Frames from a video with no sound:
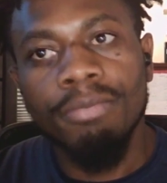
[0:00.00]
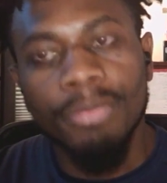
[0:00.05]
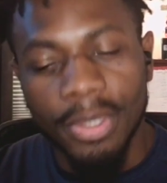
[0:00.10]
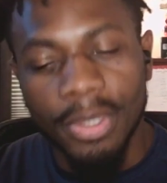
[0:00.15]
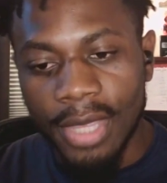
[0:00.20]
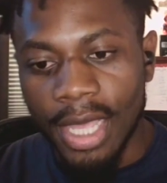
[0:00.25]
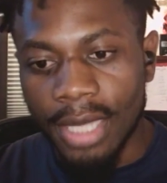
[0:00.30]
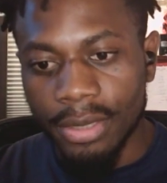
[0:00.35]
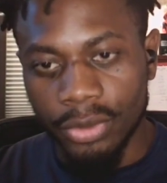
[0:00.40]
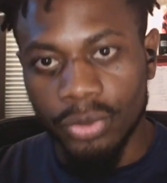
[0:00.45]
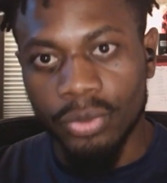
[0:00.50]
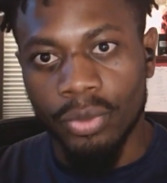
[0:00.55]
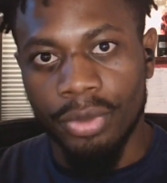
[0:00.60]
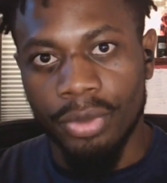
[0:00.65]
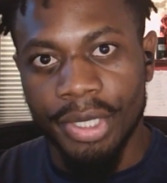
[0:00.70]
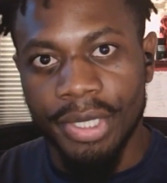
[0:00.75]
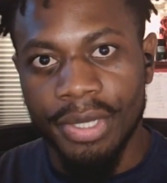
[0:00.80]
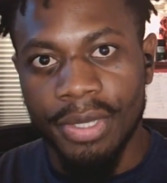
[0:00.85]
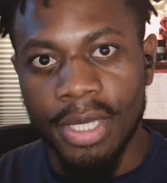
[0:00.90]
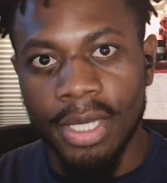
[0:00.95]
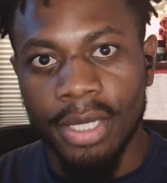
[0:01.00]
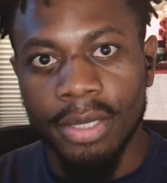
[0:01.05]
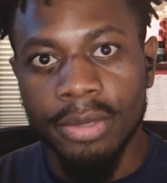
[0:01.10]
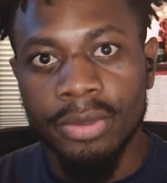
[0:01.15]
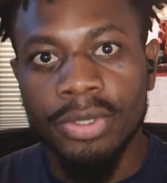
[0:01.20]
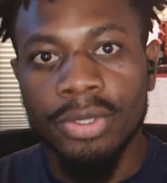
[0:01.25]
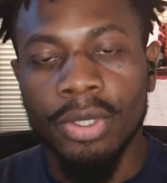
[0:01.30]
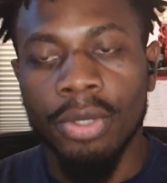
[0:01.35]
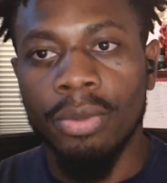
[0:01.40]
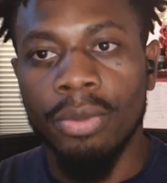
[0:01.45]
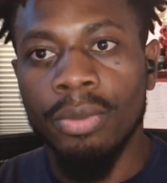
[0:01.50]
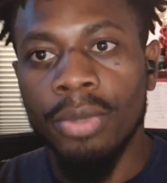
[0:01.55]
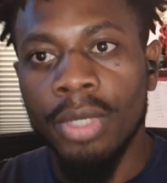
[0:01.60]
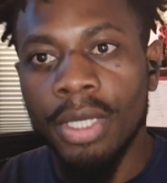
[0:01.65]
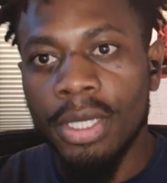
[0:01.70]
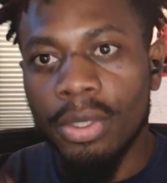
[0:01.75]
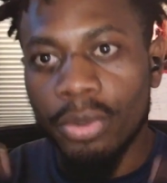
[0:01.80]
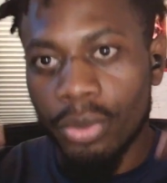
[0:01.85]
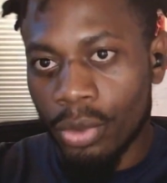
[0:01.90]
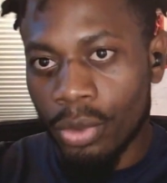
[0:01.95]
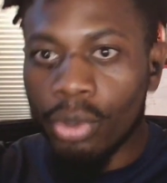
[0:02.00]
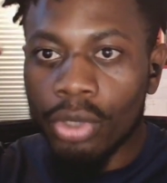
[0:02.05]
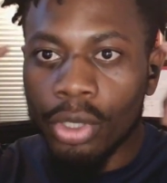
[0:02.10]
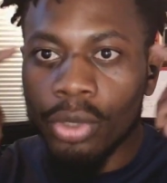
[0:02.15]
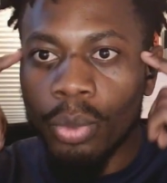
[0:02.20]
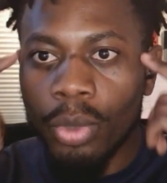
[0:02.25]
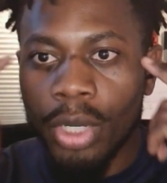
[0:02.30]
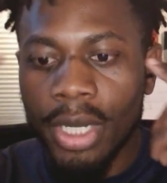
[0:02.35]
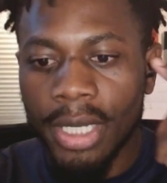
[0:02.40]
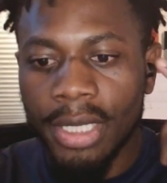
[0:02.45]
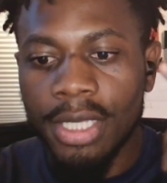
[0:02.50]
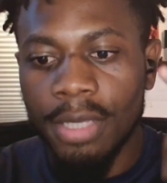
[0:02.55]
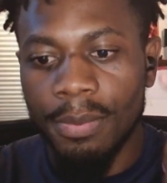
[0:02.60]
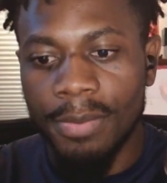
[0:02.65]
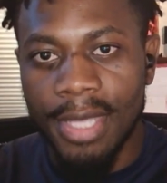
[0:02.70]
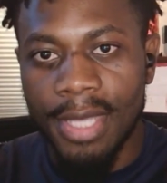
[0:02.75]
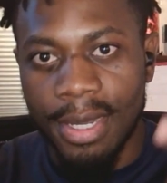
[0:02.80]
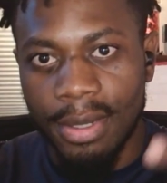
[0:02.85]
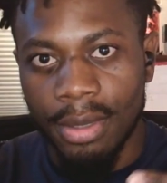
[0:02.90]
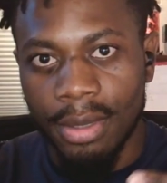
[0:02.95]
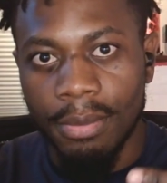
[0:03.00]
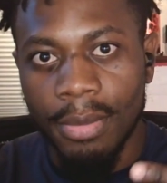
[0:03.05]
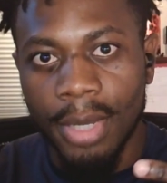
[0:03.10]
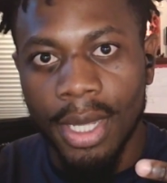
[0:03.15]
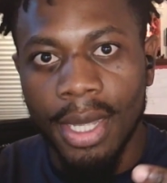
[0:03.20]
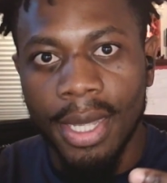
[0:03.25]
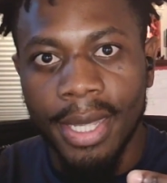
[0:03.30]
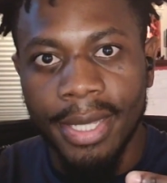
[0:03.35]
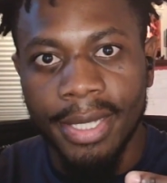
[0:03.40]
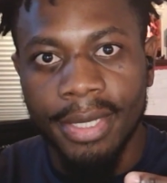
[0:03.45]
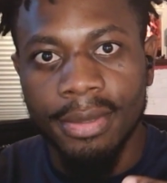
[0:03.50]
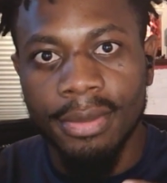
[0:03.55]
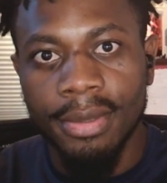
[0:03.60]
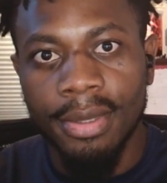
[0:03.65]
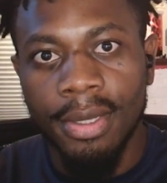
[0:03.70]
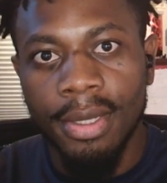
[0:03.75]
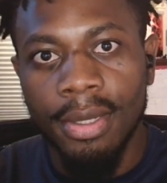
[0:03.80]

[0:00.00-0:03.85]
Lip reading: that sort of thing. So you want to keep that in mind,